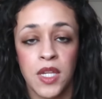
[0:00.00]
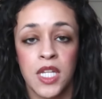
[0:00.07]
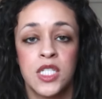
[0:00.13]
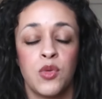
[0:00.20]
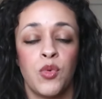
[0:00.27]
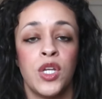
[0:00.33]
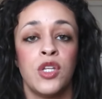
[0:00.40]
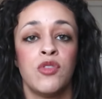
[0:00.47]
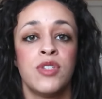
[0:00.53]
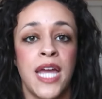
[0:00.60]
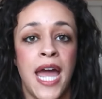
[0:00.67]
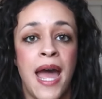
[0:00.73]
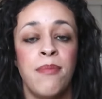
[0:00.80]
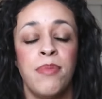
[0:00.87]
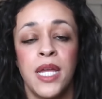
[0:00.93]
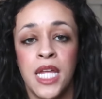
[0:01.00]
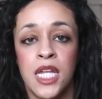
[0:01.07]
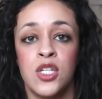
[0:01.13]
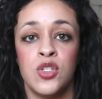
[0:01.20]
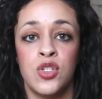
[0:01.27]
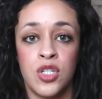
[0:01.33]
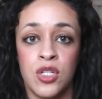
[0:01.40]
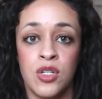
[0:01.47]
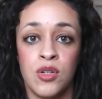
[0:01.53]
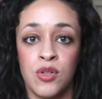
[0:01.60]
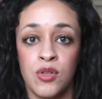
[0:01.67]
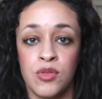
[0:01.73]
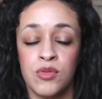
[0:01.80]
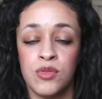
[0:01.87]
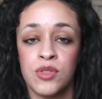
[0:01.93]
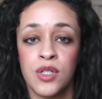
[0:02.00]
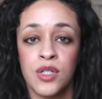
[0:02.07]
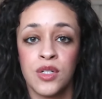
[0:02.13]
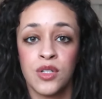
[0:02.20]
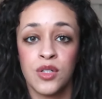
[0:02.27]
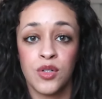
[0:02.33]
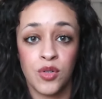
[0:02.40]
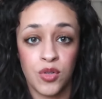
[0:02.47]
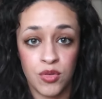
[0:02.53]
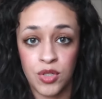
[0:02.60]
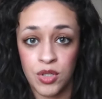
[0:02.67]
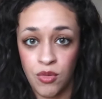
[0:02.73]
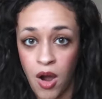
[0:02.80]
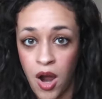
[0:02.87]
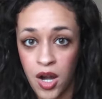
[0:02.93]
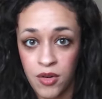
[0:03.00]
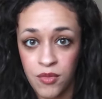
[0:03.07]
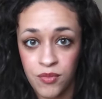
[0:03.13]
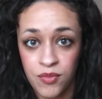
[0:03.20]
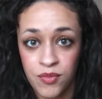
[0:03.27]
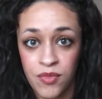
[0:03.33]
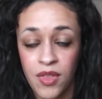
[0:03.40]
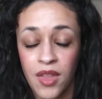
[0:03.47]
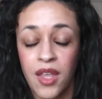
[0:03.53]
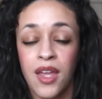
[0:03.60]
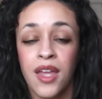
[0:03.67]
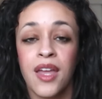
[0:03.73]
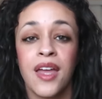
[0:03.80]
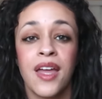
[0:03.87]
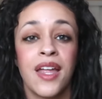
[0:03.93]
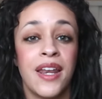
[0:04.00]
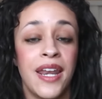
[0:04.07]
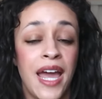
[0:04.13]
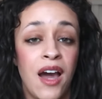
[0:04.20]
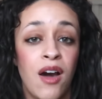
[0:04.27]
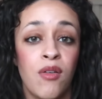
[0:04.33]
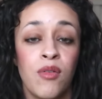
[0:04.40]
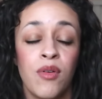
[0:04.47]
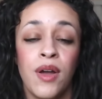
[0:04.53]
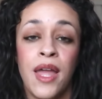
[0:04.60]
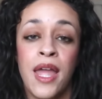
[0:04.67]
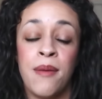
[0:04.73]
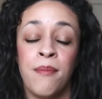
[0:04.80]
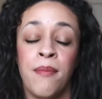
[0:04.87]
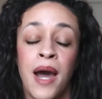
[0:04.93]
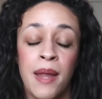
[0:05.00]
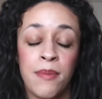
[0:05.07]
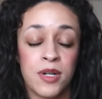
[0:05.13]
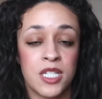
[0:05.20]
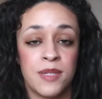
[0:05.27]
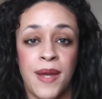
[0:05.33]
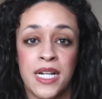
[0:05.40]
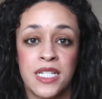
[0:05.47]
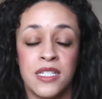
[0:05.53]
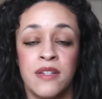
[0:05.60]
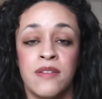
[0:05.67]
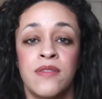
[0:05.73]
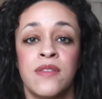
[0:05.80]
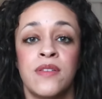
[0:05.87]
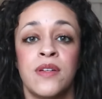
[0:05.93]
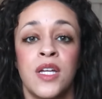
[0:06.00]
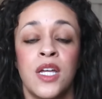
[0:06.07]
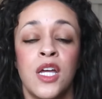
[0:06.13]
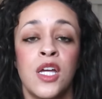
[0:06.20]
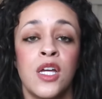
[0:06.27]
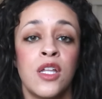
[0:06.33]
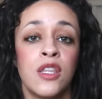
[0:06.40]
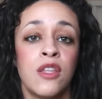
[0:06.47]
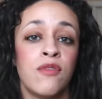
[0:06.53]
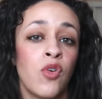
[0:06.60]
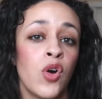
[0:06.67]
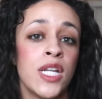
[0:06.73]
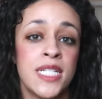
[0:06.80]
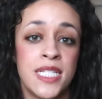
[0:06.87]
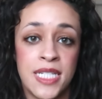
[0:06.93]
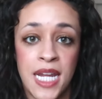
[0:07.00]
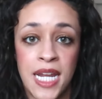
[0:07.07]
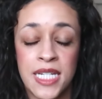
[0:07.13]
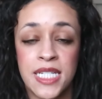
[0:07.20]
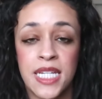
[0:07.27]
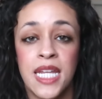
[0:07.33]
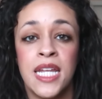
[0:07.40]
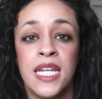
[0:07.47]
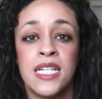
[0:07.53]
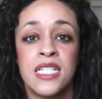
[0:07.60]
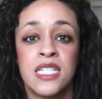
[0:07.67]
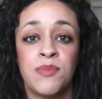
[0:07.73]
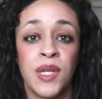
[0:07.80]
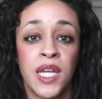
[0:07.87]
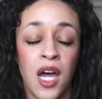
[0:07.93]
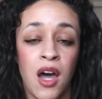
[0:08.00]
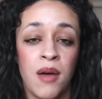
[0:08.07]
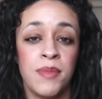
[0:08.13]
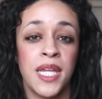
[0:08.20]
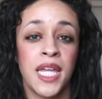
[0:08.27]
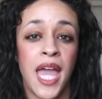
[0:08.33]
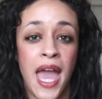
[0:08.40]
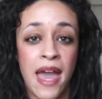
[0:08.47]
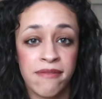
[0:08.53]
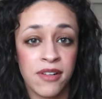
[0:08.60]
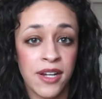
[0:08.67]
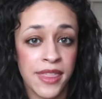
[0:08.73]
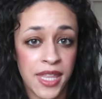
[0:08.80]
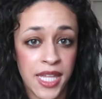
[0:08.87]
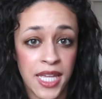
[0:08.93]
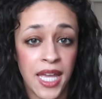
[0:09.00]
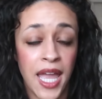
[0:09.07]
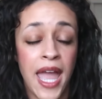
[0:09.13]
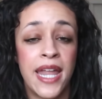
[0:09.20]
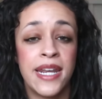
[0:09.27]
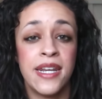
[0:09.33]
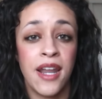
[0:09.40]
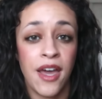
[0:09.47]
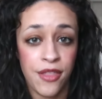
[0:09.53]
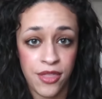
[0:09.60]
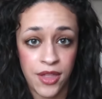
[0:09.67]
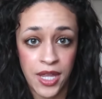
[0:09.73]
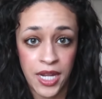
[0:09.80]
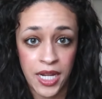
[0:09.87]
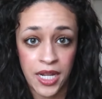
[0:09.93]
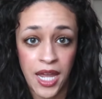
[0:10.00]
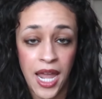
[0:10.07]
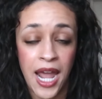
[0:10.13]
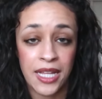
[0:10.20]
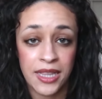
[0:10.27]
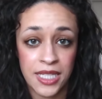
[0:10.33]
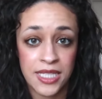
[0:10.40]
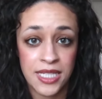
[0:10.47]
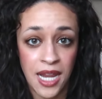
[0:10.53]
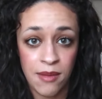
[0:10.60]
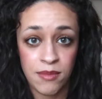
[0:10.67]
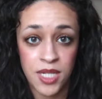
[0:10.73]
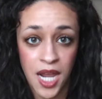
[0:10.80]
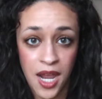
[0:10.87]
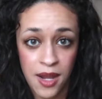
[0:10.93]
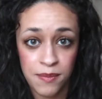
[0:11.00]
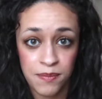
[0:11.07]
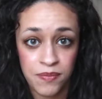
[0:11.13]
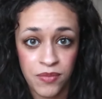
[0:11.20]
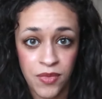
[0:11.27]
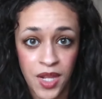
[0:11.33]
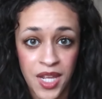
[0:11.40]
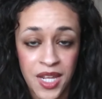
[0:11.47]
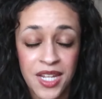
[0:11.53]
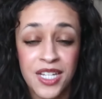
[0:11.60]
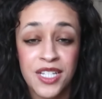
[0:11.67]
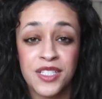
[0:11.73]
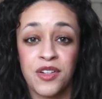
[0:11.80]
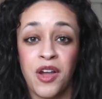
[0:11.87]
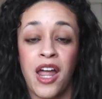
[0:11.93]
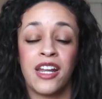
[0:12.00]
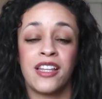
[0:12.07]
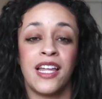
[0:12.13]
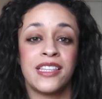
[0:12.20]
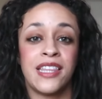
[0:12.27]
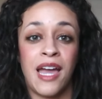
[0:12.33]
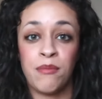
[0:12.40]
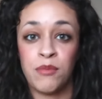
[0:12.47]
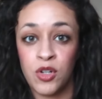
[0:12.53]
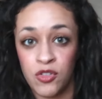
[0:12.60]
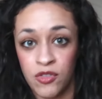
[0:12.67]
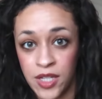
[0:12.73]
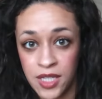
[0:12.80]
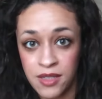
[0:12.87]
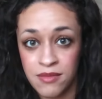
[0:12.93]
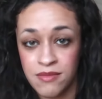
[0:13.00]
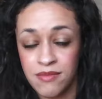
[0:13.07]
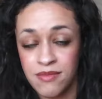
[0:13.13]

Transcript: It's when you tap into who you are. Now, in my perspective, the void state is becoming everything and nothing at the same time. It's kind of like that movie.